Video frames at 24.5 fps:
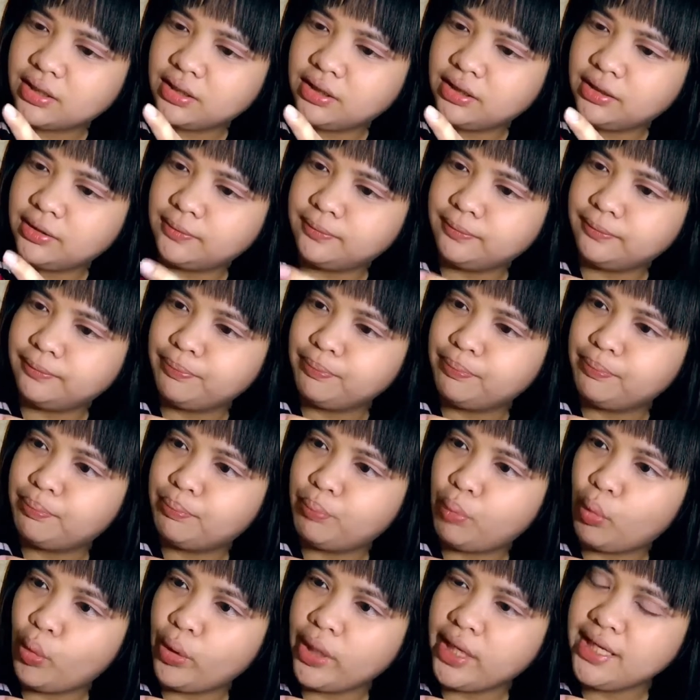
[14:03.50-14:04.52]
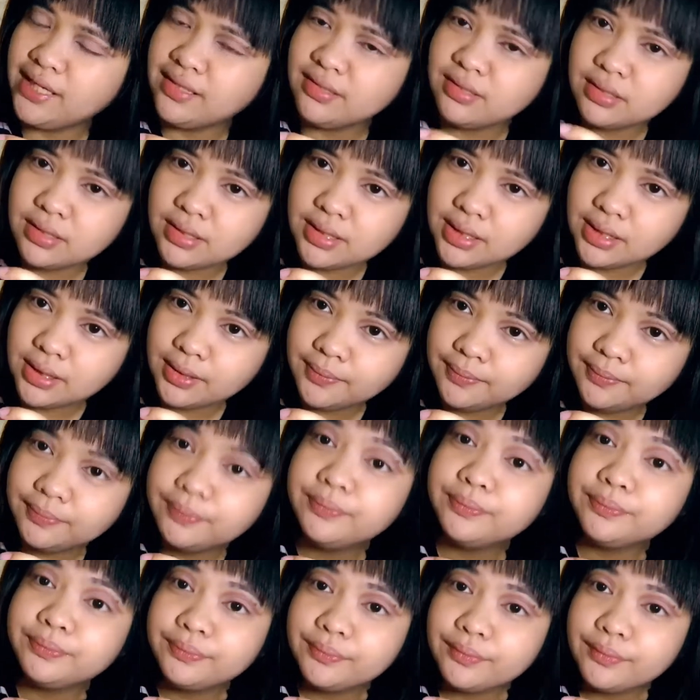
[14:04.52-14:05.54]
um, point
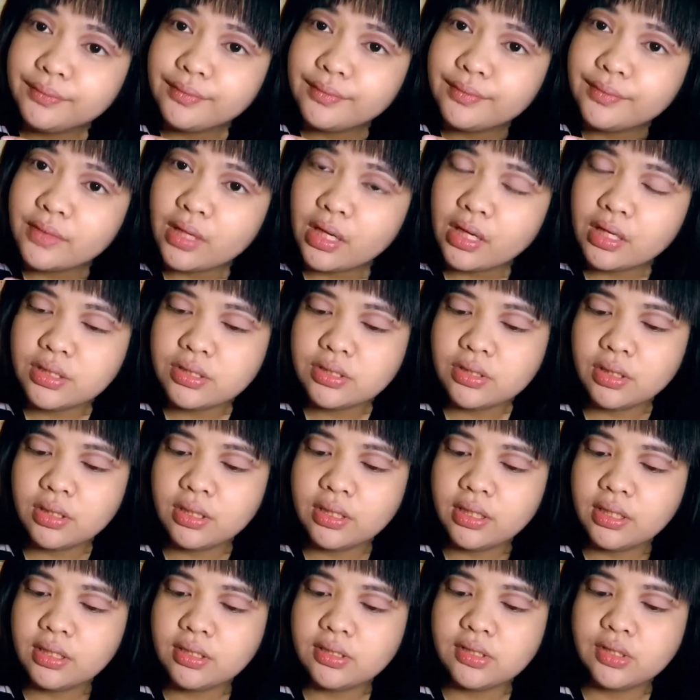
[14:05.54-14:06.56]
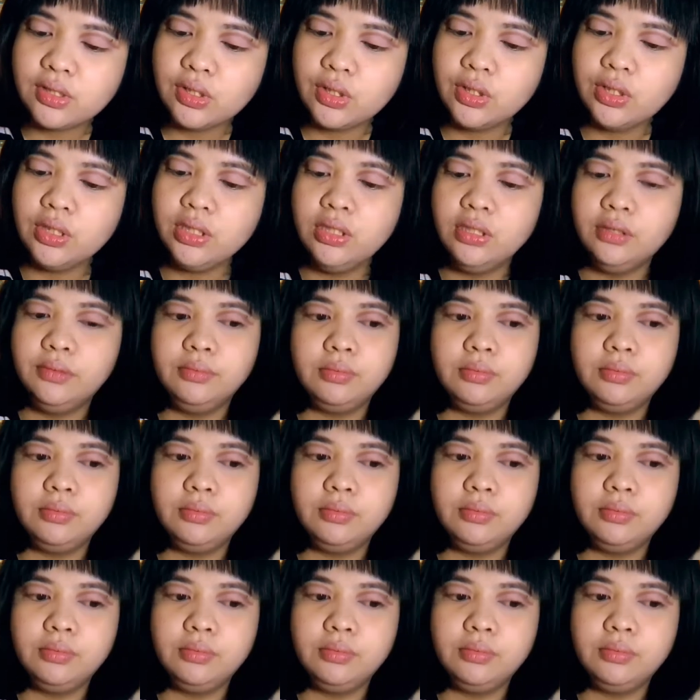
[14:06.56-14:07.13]
so I think it's good